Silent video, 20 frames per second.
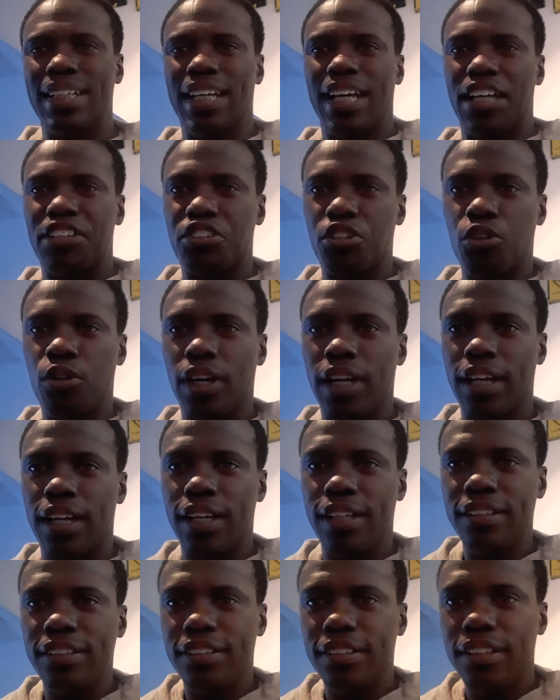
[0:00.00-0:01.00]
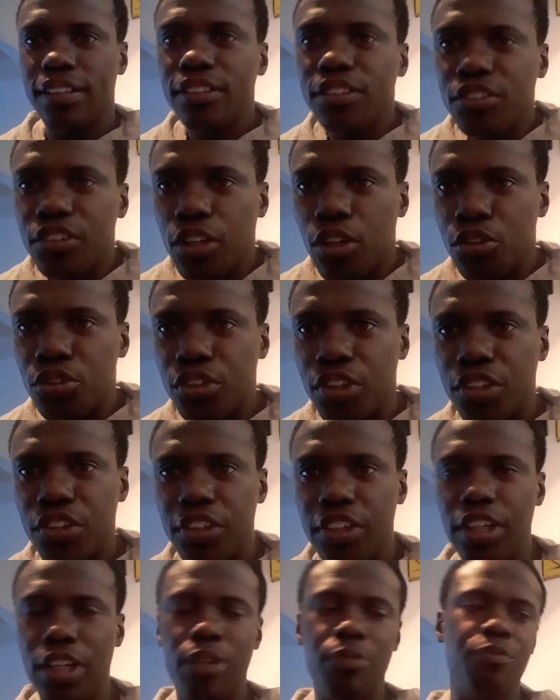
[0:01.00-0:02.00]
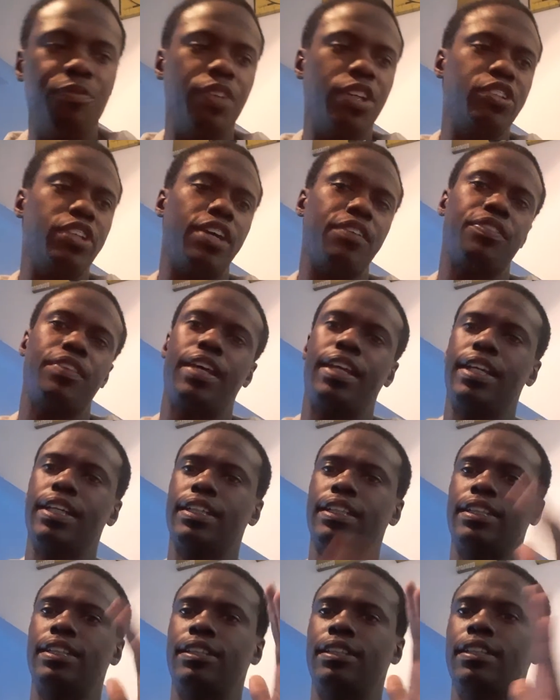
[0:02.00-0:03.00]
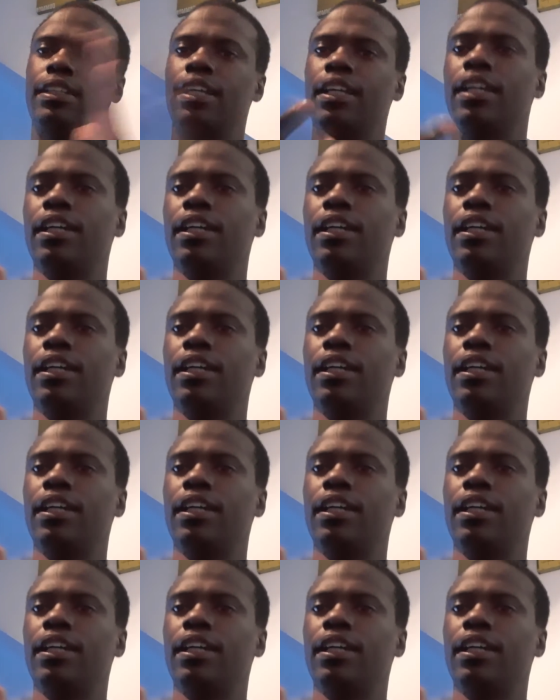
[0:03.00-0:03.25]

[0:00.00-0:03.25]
How's it going, guys? It's Coach JG here from Vej Athletics.